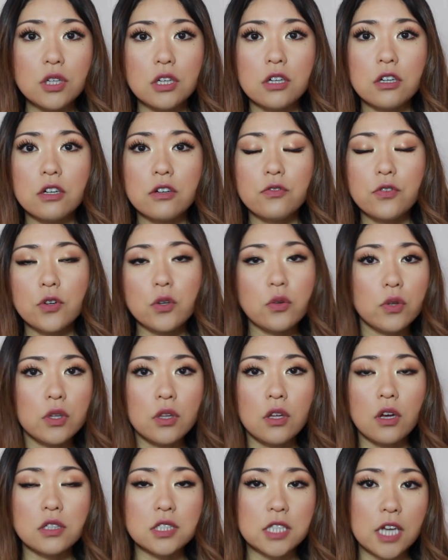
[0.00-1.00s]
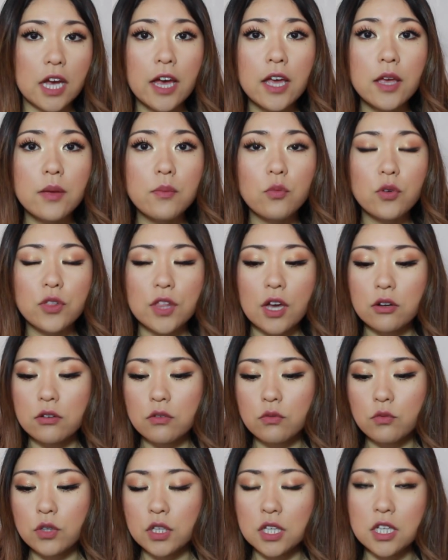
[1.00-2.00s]
here for a really long time
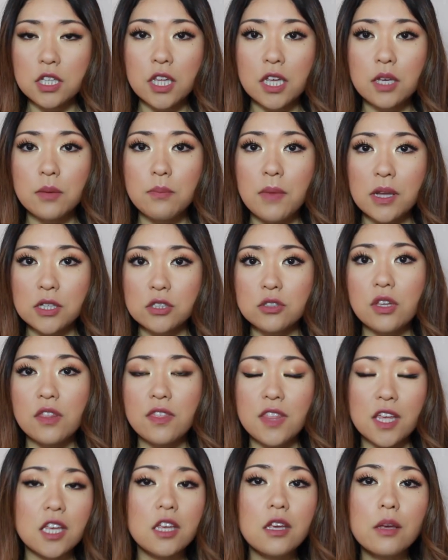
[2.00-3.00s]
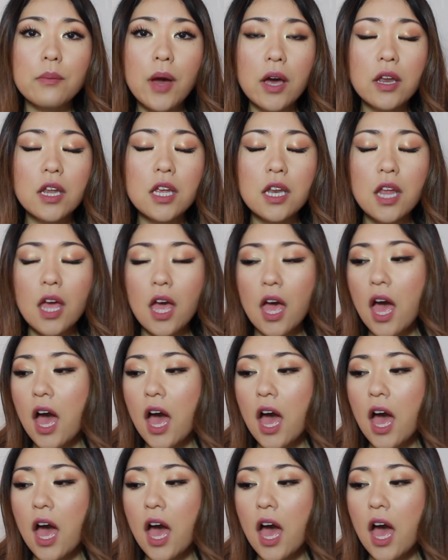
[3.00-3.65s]
without really like mentally thinking about it.